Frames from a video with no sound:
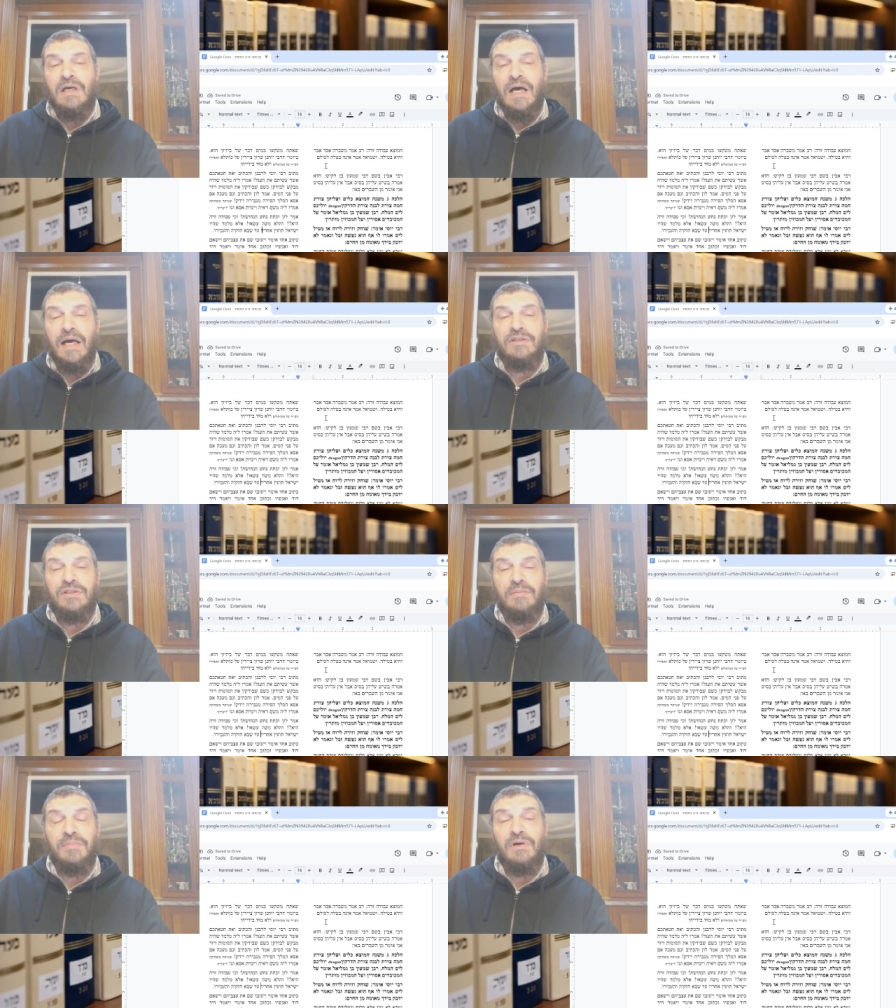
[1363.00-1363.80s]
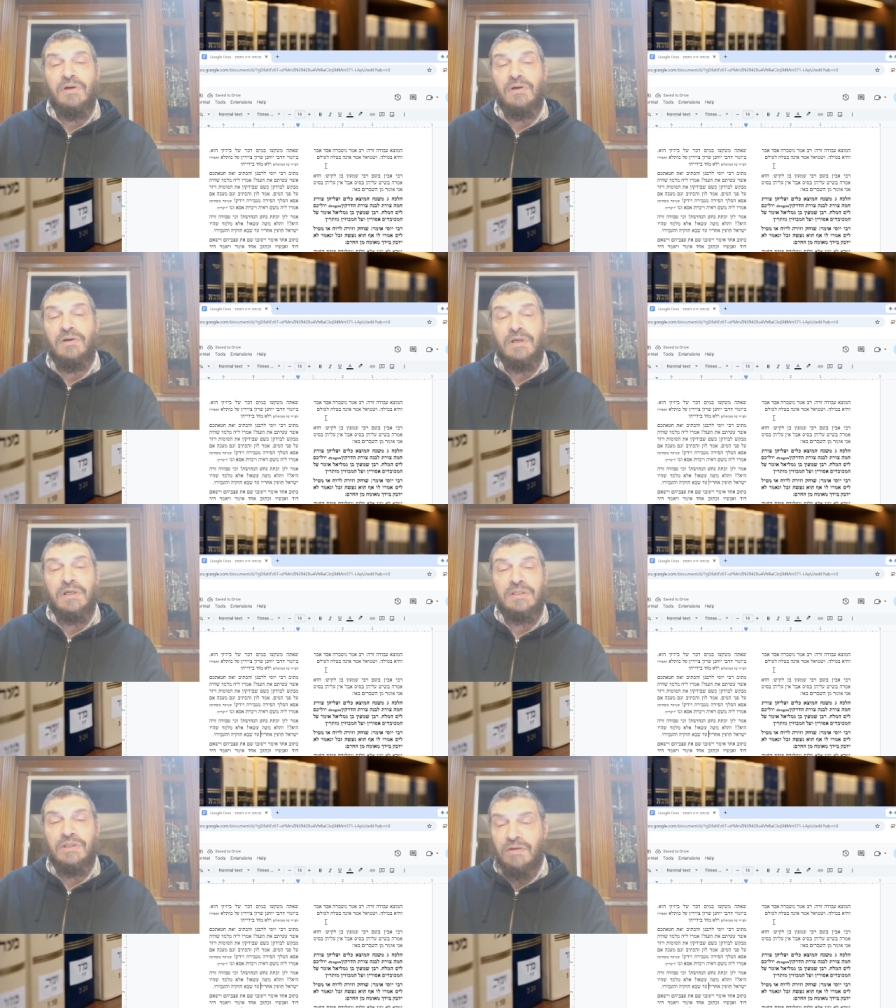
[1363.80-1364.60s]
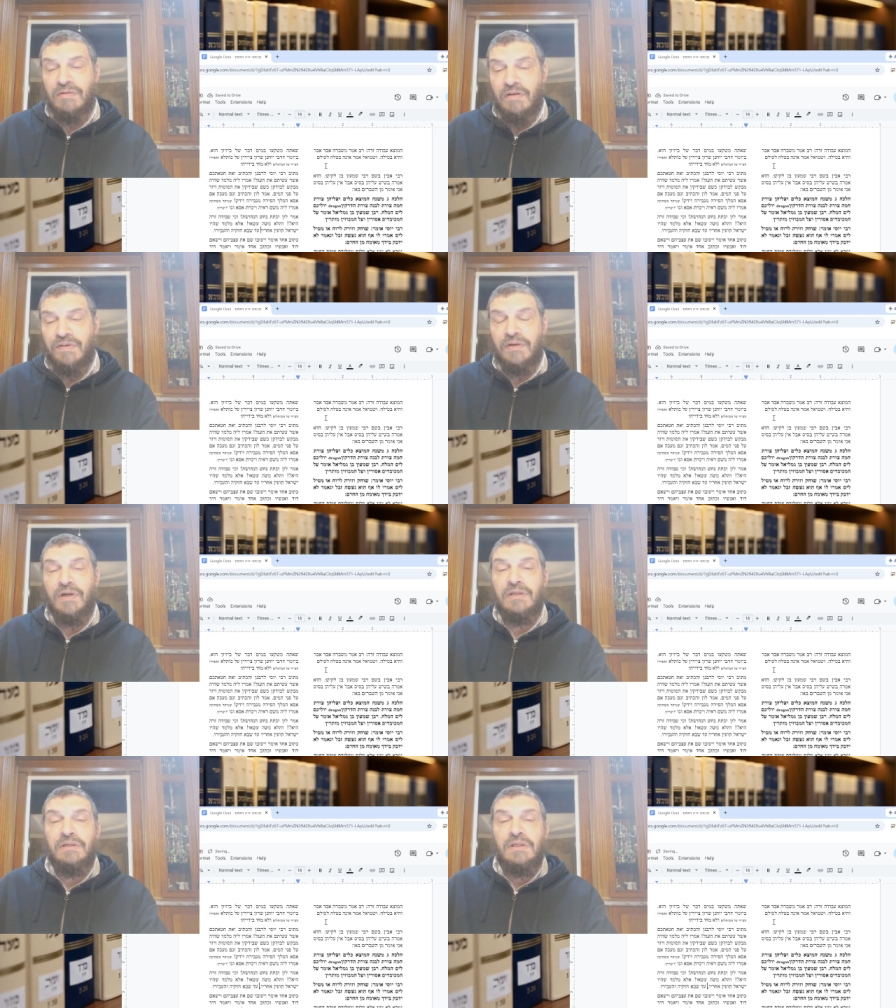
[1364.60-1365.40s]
At Sheba Chizkiyahu v'Aviroi.